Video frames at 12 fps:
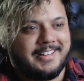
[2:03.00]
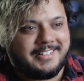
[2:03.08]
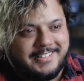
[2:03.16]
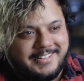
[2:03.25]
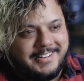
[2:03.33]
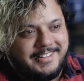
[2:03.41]

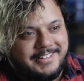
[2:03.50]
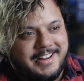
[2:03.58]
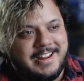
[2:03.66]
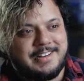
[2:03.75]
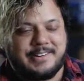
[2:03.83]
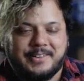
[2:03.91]
and
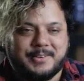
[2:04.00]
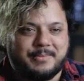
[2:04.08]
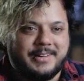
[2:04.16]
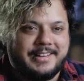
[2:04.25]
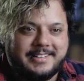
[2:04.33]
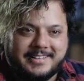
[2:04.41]
dangerous
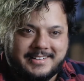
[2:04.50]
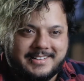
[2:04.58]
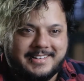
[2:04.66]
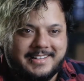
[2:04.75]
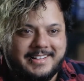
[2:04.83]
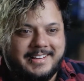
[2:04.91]

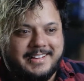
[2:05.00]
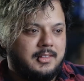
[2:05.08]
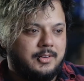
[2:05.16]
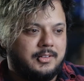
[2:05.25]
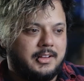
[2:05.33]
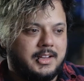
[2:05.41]
places.
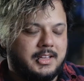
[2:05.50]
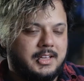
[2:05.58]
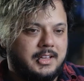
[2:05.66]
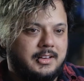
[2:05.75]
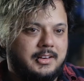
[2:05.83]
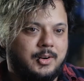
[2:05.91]
There was like a
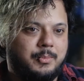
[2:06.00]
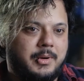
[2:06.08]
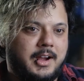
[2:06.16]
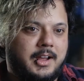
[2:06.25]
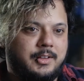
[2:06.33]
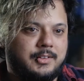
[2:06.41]
kid
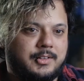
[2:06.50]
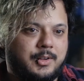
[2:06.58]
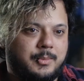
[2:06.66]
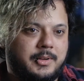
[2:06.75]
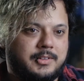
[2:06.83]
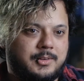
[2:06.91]
nearby who used to go
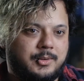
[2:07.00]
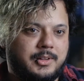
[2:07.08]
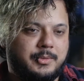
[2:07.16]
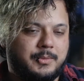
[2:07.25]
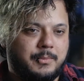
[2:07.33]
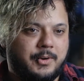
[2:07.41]
to my school.
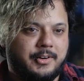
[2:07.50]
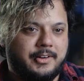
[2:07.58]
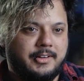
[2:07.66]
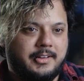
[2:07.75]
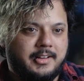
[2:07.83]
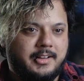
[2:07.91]
He was murdered.